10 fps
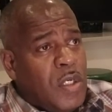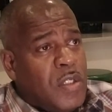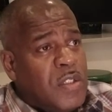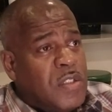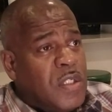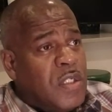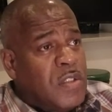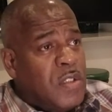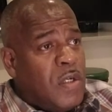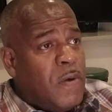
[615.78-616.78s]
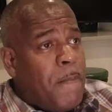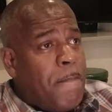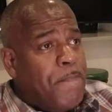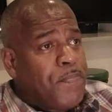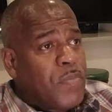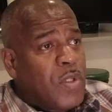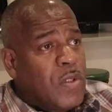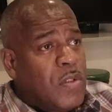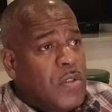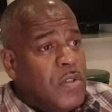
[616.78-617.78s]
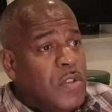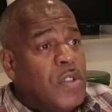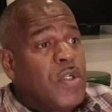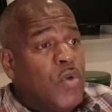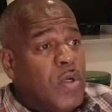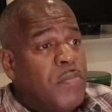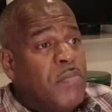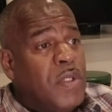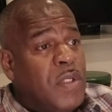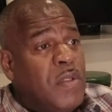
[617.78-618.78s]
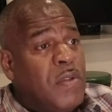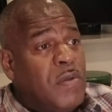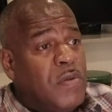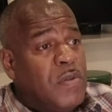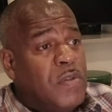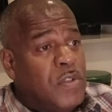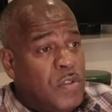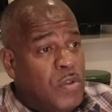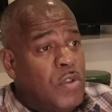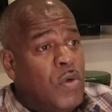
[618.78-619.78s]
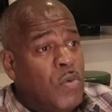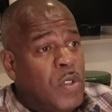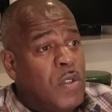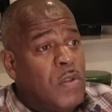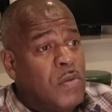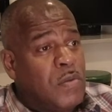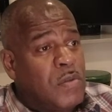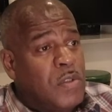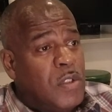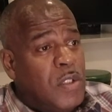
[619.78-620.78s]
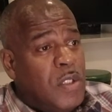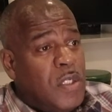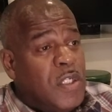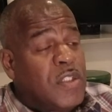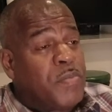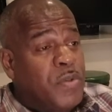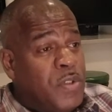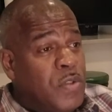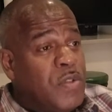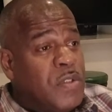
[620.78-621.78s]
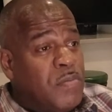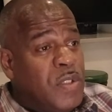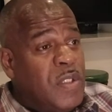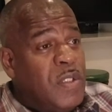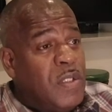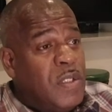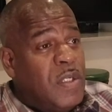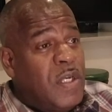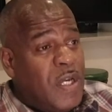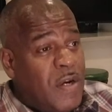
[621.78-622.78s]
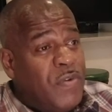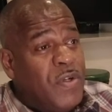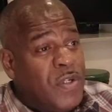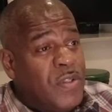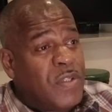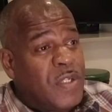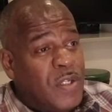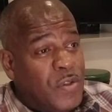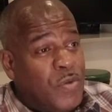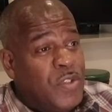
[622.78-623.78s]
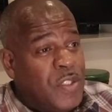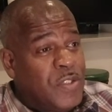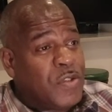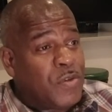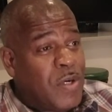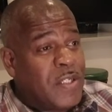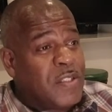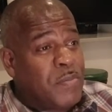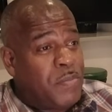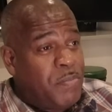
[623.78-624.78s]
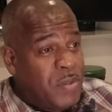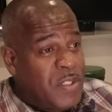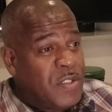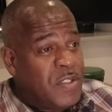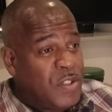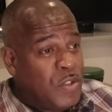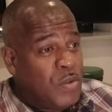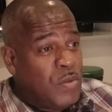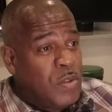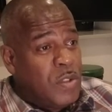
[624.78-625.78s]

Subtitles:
And it says, to equip me to do your will and to produce in me every good thing through Jesus Christ that pleases you.